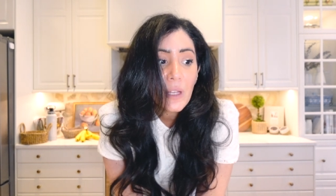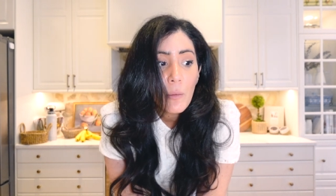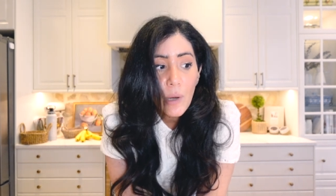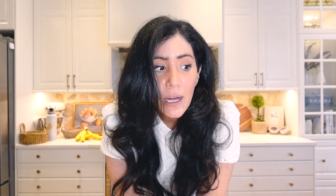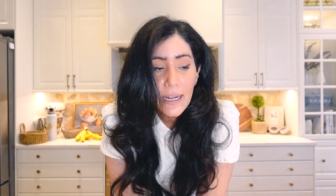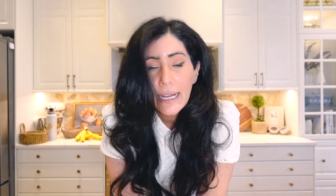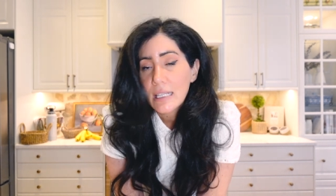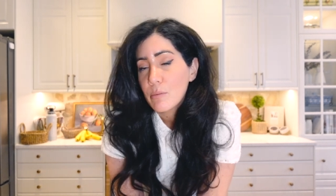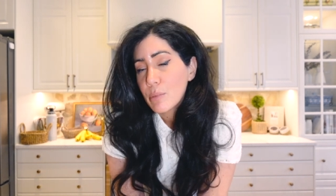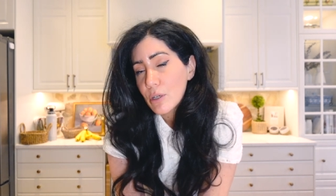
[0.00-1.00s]
But it
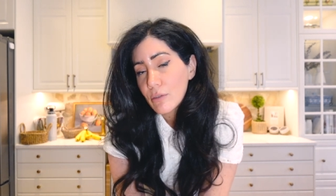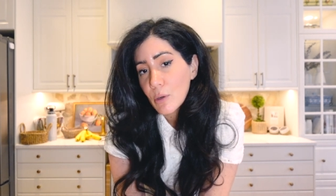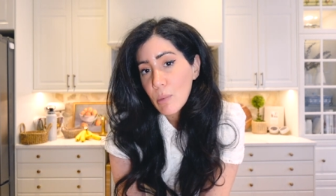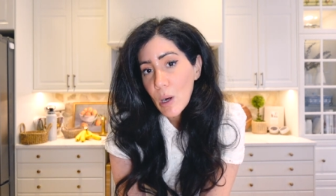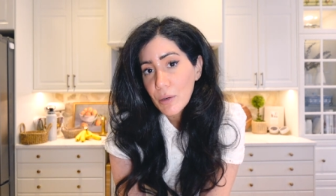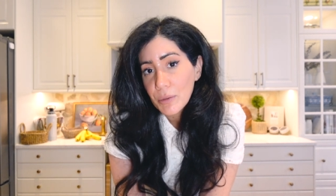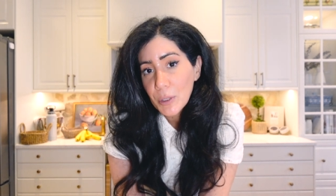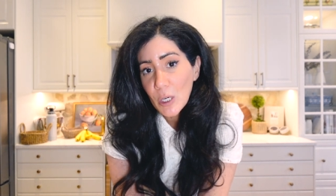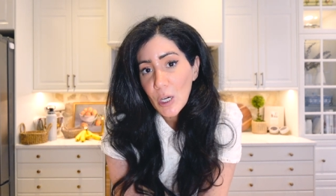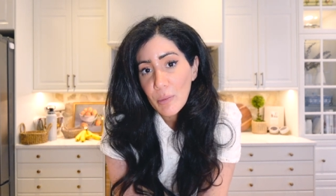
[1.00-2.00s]
has a beautiful
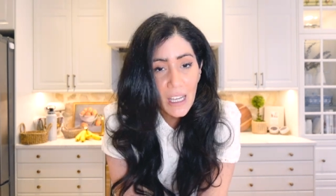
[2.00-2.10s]
ballroom.